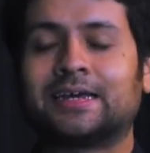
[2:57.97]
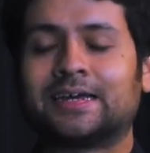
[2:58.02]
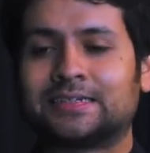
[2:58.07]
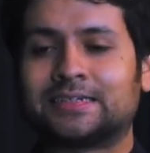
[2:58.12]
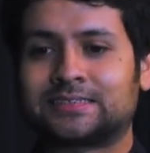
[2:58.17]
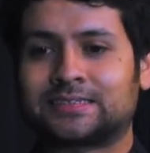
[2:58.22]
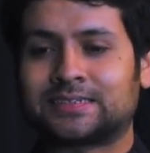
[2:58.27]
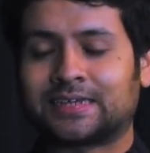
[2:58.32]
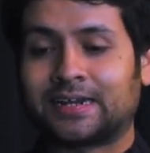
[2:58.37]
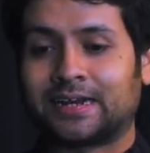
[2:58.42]

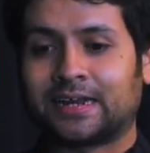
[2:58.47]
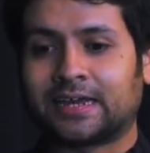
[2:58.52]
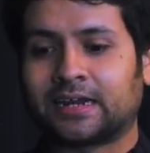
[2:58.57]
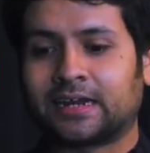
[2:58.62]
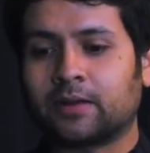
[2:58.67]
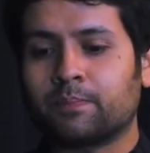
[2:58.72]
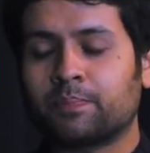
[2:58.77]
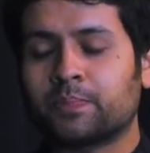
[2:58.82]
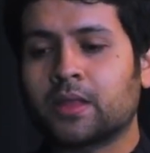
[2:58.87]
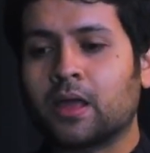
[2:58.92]
it's
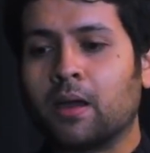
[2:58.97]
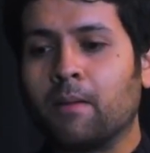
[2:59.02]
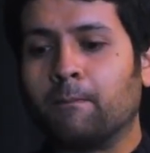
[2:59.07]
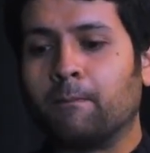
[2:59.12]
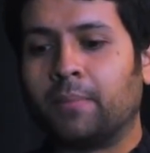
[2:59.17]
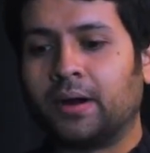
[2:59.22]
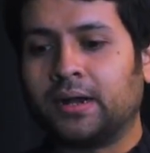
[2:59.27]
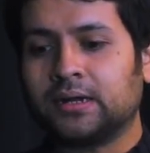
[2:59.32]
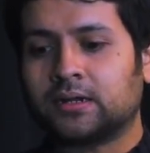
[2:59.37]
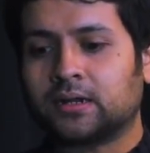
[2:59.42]
inane.
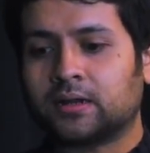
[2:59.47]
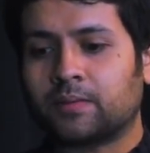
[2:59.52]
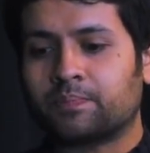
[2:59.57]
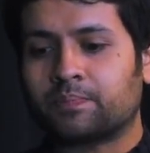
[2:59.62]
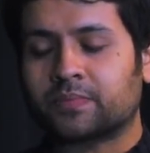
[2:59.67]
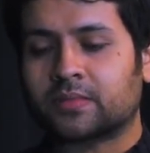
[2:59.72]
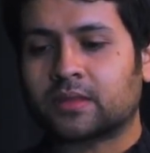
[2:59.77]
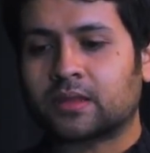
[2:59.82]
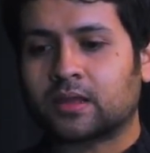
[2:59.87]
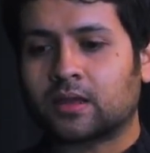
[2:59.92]
But
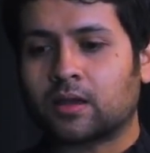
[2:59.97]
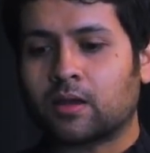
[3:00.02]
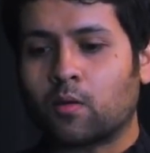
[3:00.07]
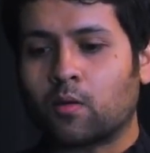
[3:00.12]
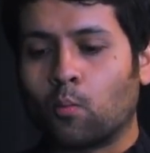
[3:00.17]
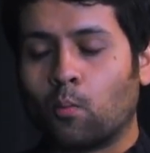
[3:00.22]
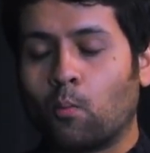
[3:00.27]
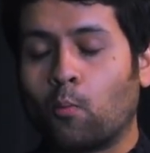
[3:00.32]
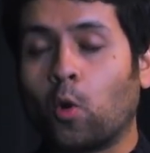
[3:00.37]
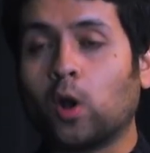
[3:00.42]

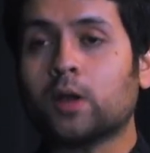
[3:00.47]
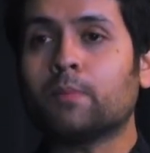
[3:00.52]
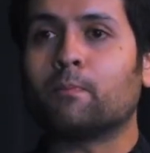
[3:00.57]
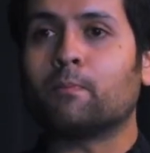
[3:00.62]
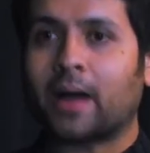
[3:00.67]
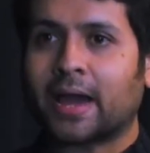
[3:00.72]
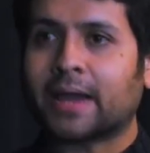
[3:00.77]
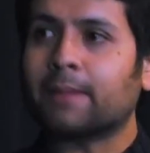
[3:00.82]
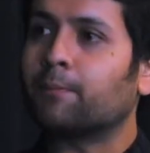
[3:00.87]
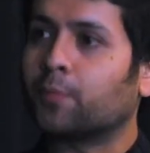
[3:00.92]
what
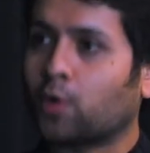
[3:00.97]
my